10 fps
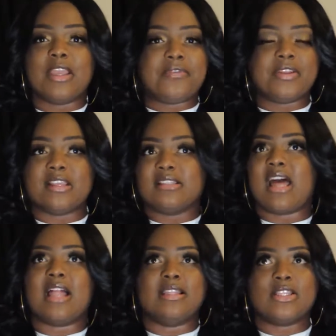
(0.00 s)
If it does
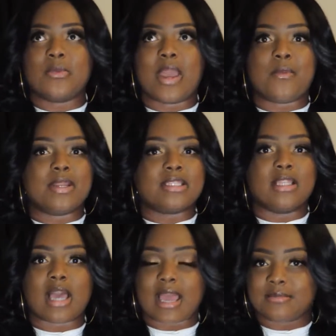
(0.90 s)
not look the way I want it to
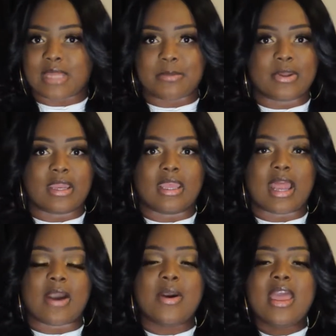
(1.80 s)
look, I am not putting it
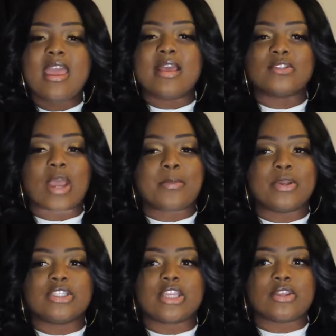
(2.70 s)
out. And so I
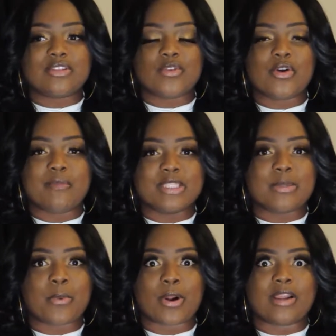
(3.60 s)
appreciate those of you who have been
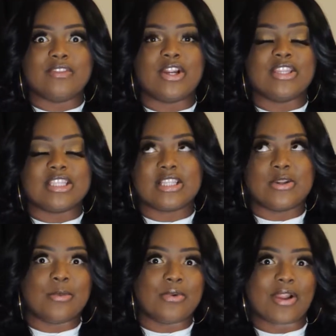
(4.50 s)
supportive during this
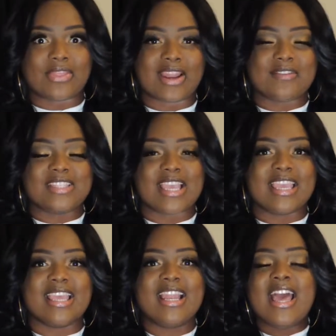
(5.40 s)
little break that I've
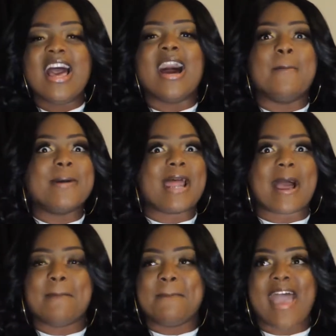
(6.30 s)
taken. But
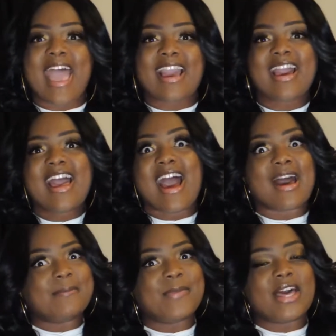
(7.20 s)
I'm back,
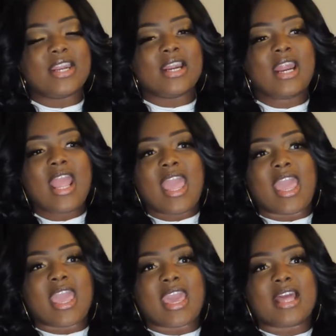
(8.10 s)
I'm better,
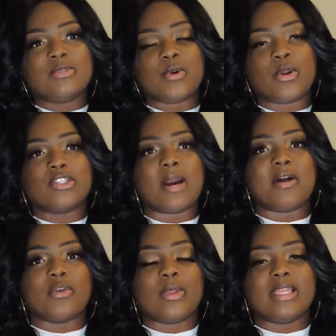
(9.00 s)
and we're going to talk
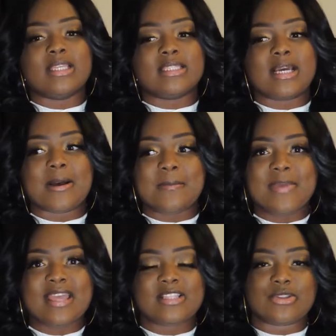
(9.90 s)
about the willingness to
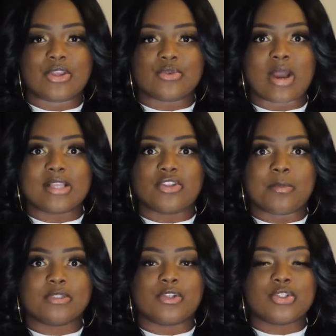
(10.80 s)
commit. So thank you guys so
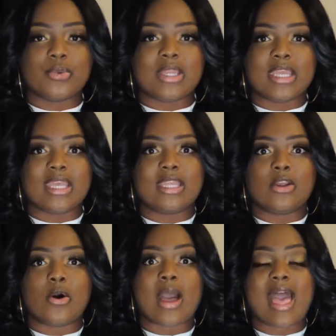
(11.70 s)
much for tuning
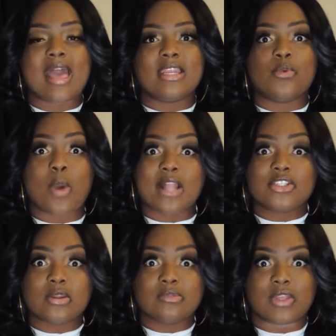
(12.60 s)
in. Go ahead and
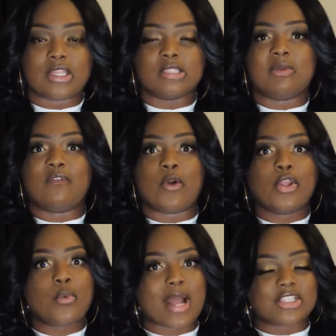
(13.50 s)
watch those videos before
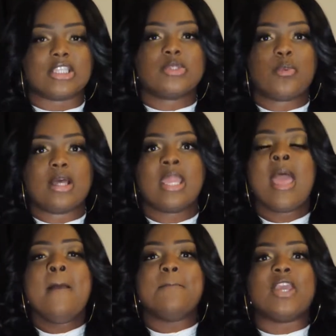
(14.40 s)
you watch this one,
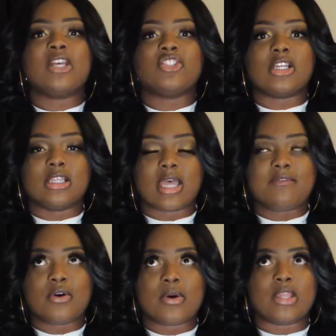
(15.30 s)
because your
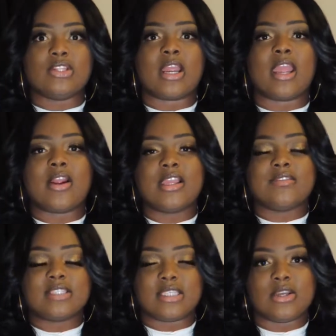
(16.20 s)
level and your
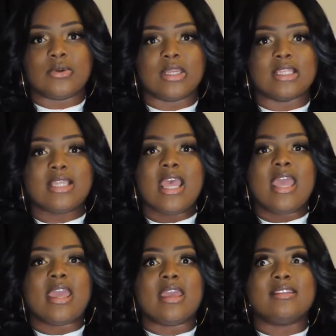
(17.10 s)
area of singleness
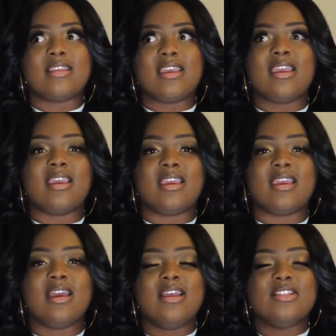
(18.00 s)
is
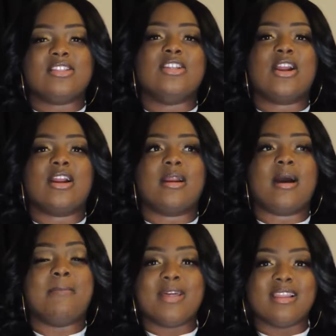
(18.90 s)
key to your
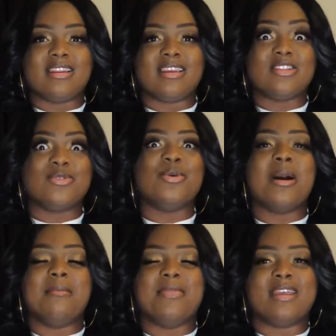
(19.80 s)
ability to
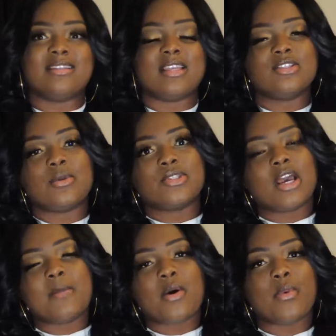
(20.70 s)
commit. And so we're
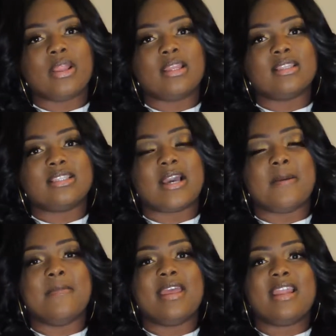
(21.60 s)
talking about willingness to
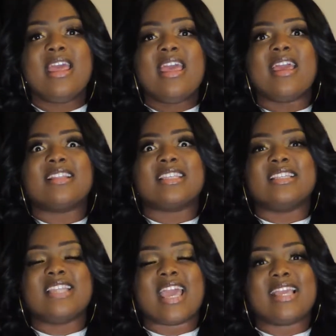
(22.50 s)
commit, and
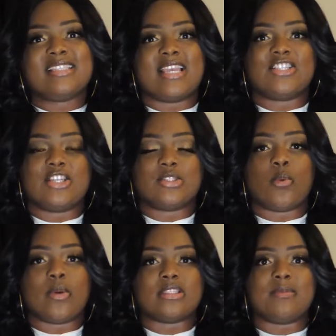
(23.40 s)
today's section is
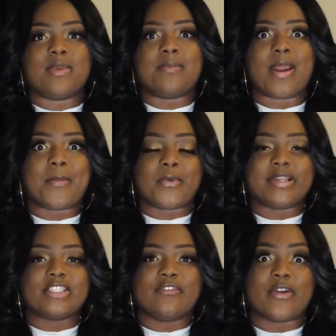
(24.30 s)
going to be
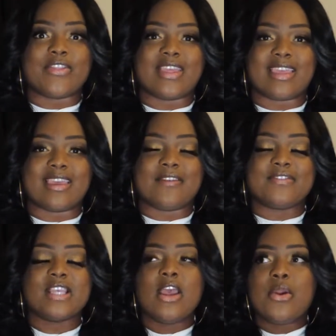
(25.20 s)
preparation for the
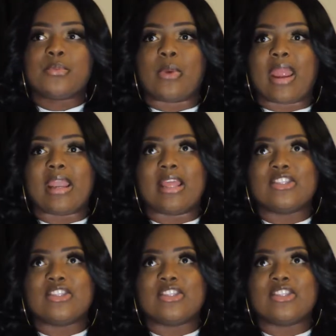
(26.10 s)
gift, right?